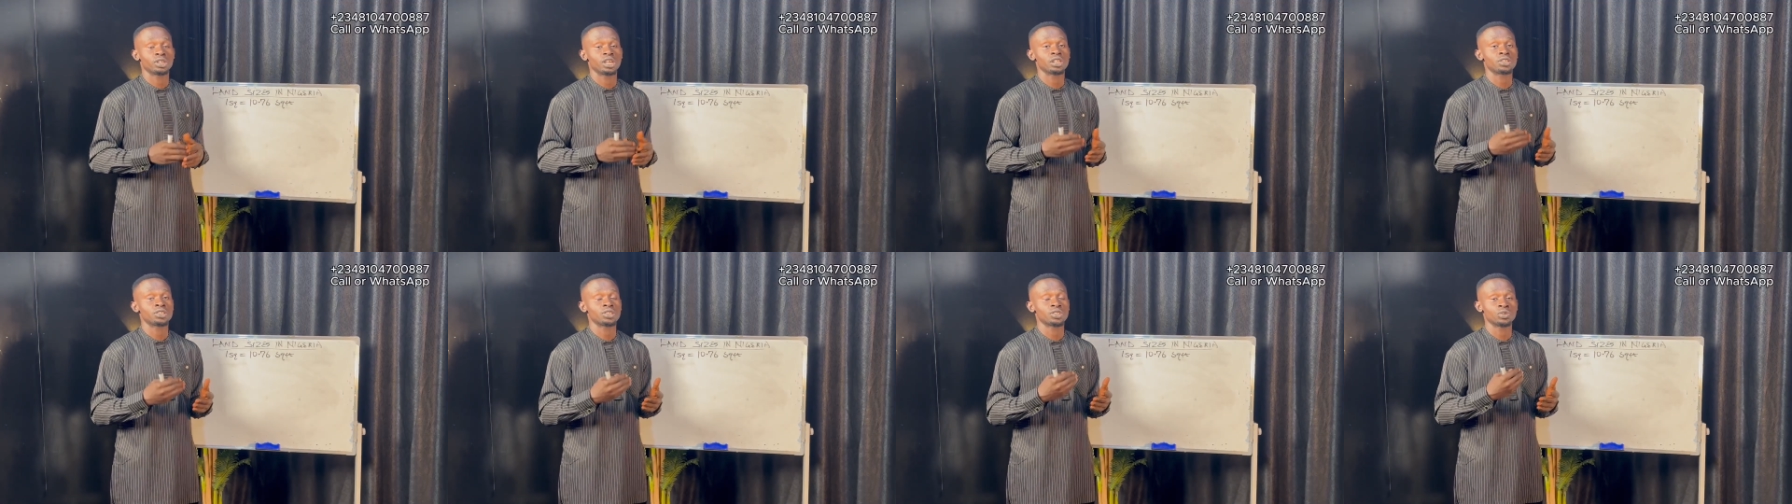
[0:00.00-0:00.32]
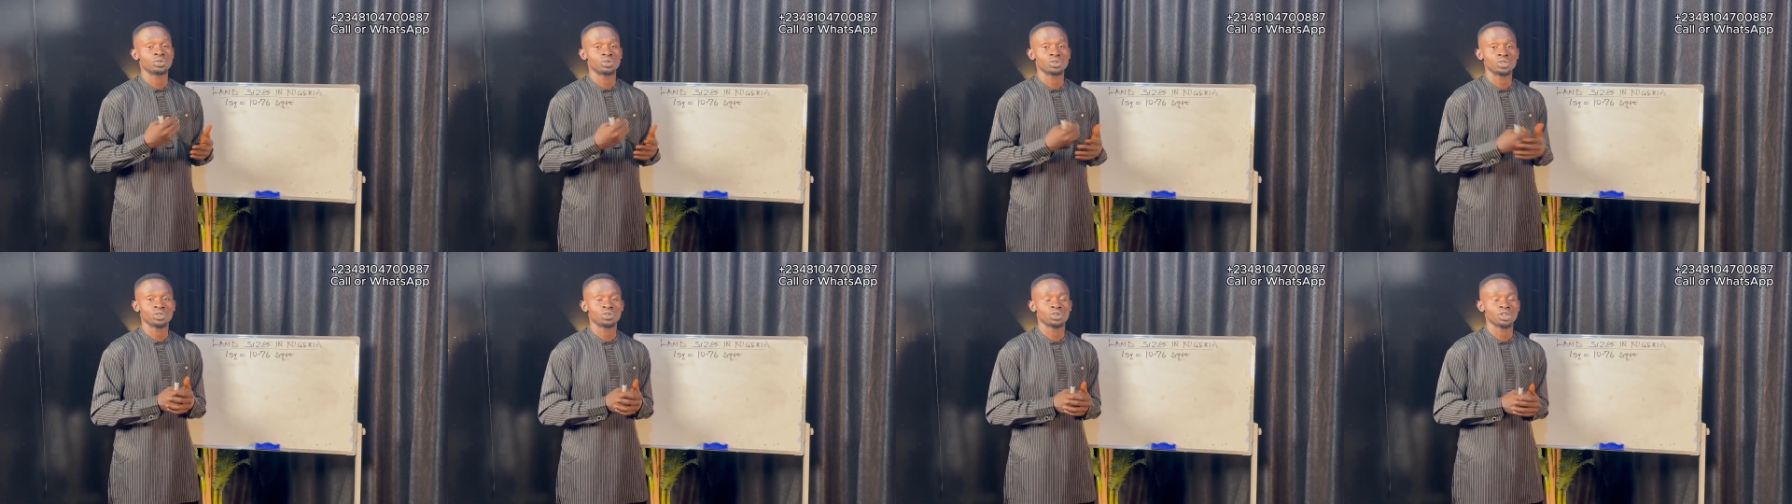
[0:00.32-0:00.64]
that is
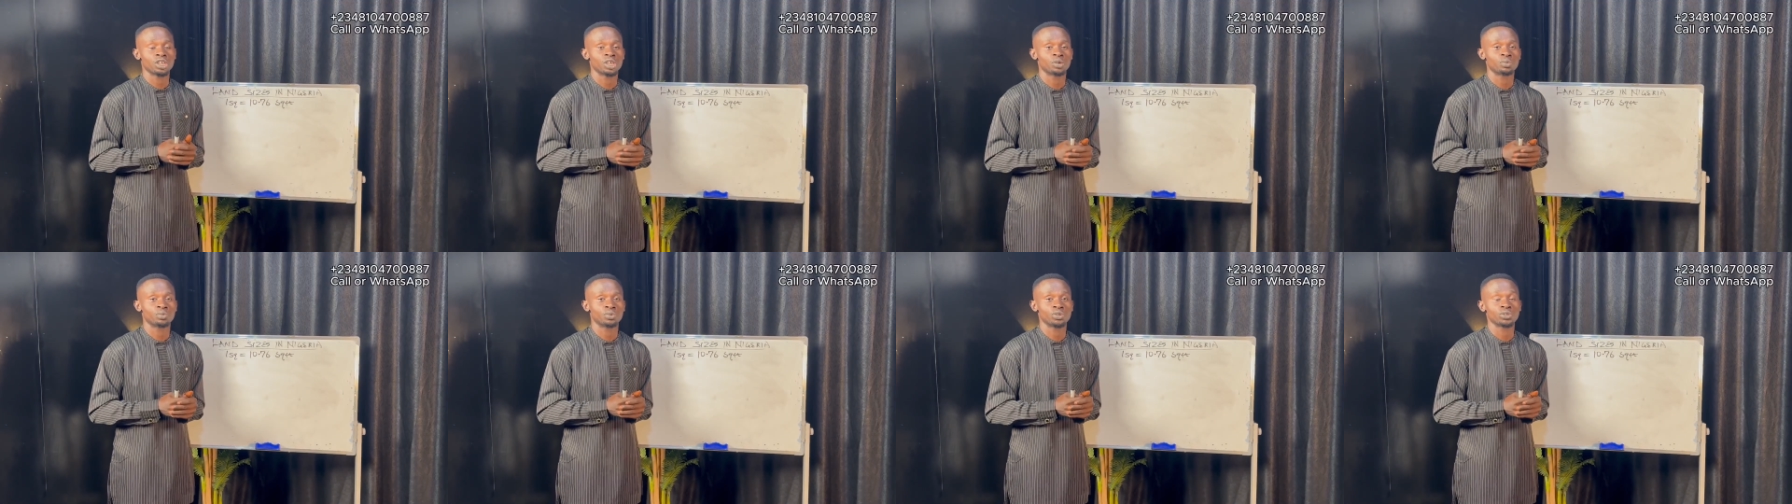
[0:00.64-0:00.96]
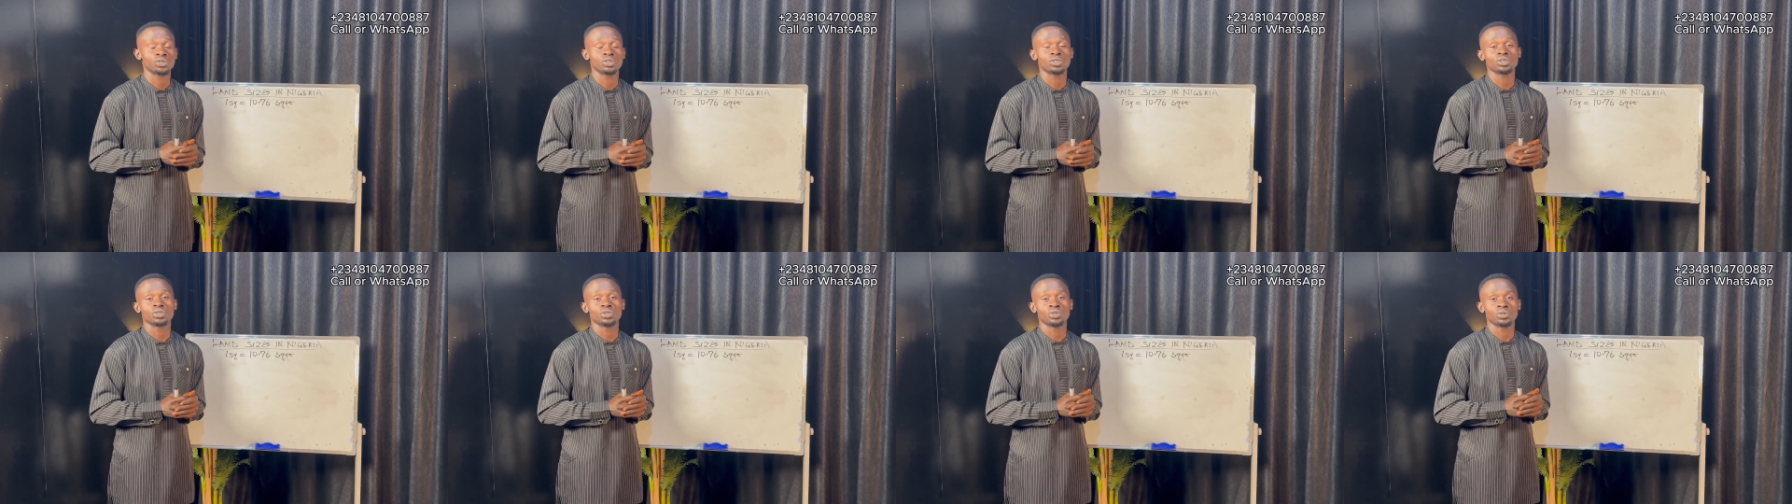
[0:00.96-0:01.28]
going to help
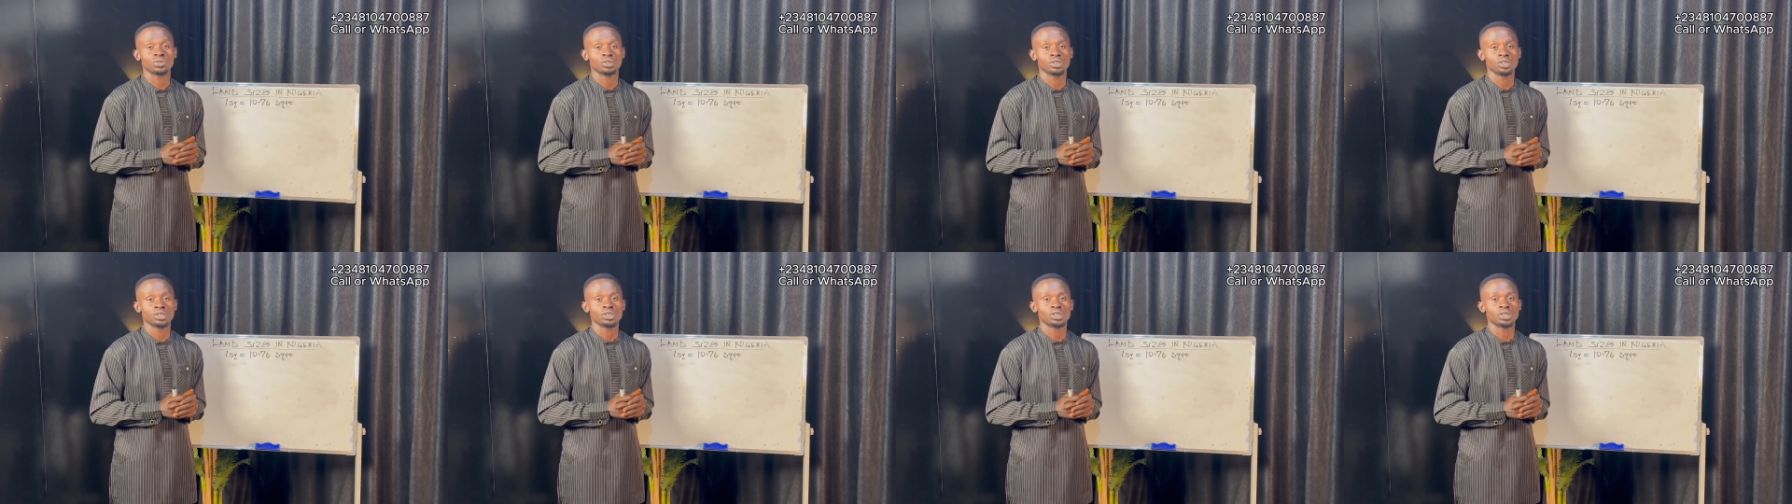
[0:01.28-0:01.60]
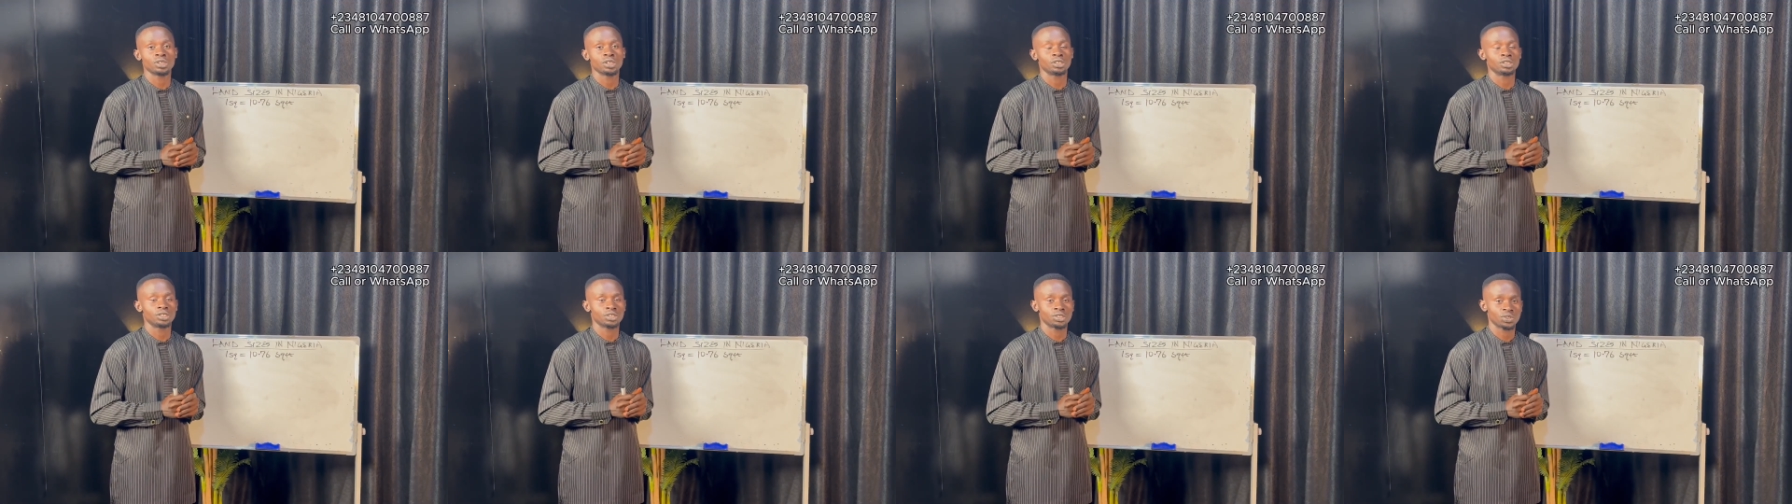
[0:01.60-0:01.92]
us in today's
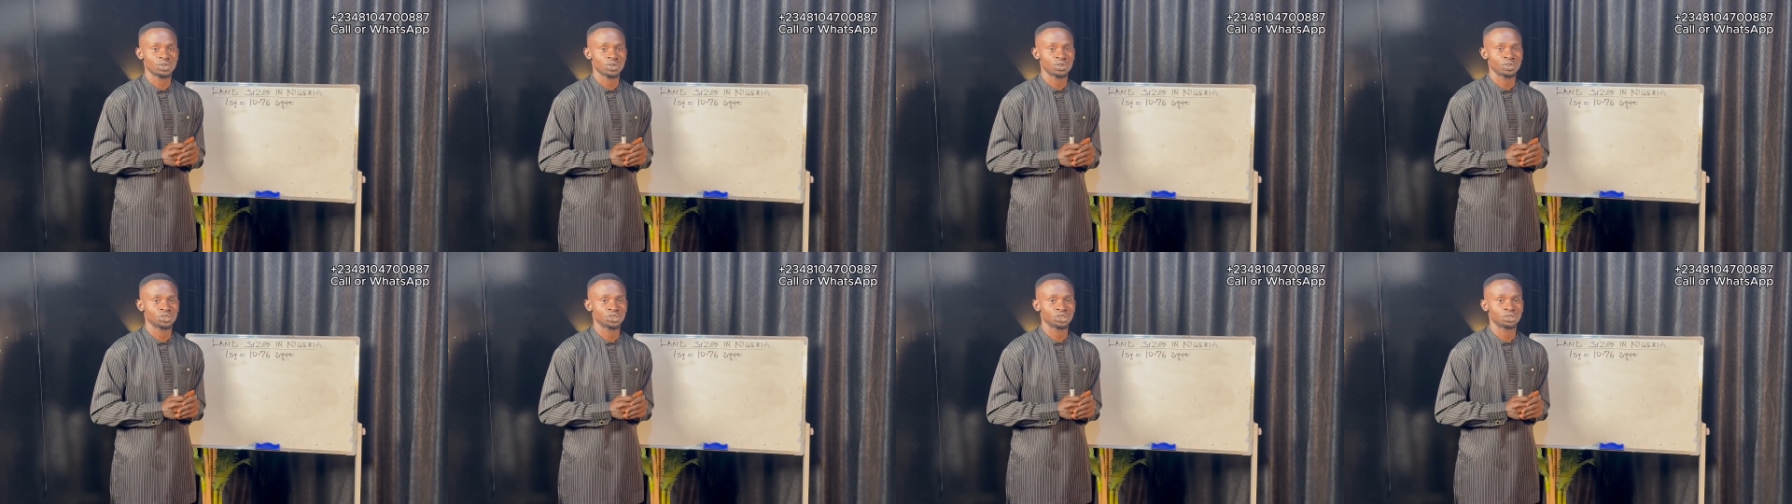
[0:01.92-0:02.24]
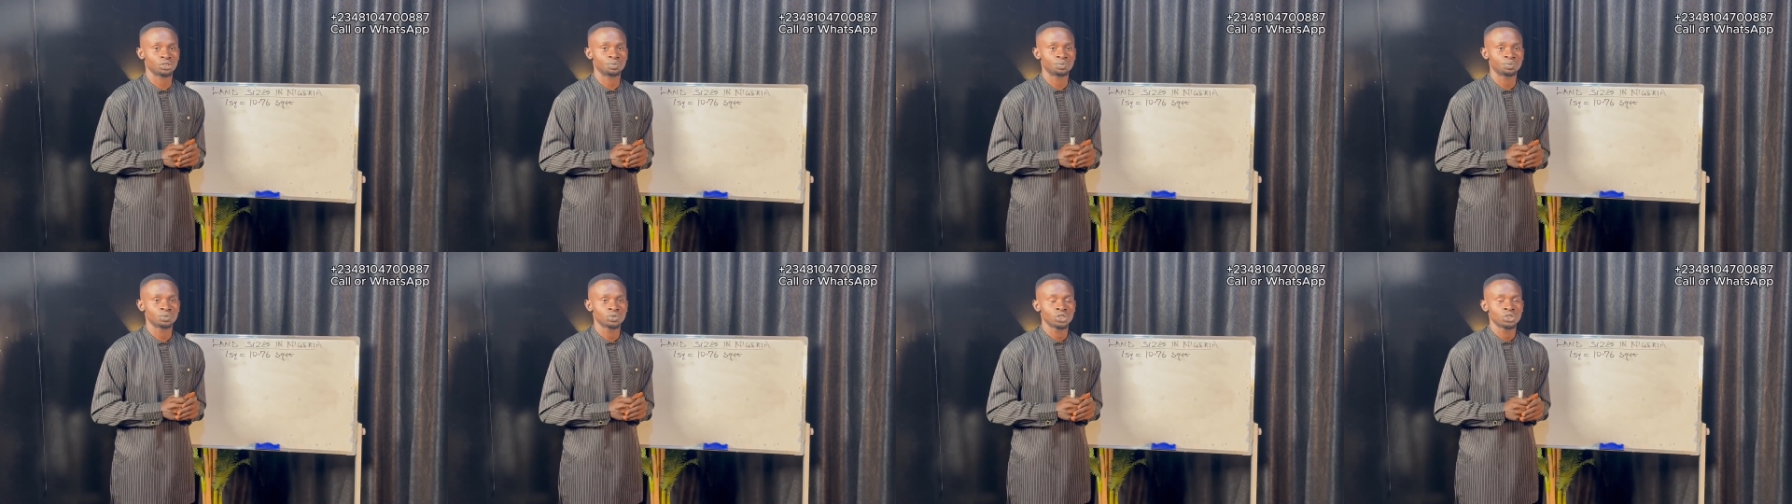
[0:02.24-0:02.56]

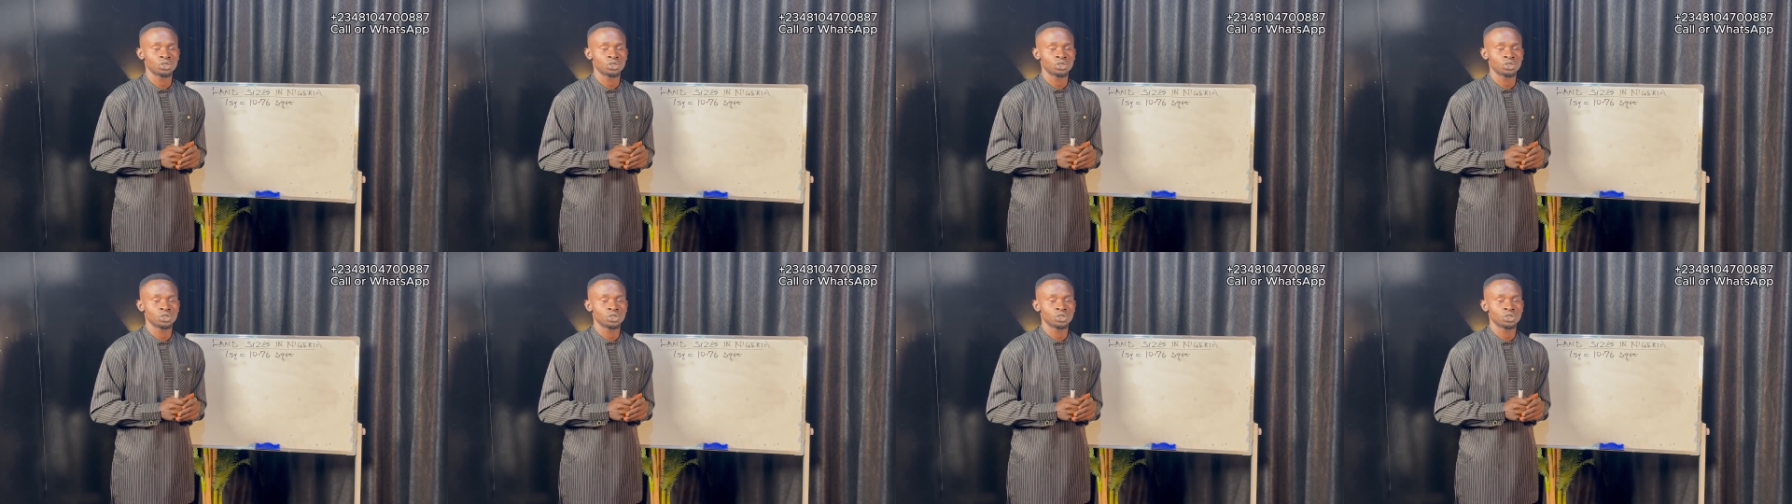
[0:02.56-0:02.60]
discussion.